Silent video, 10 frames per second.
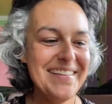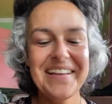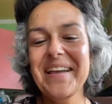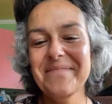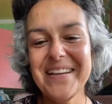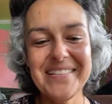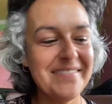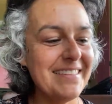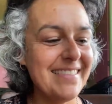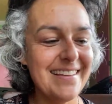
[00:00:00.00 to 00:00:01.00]
It makes
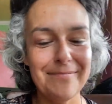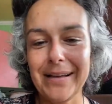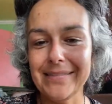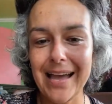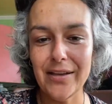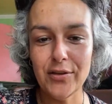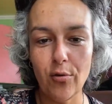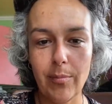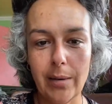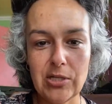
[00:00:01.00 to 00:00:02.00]
me think about that yo
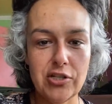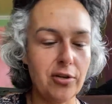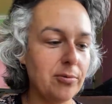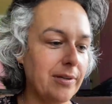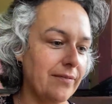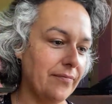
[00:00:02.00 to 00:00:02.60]
mama joke.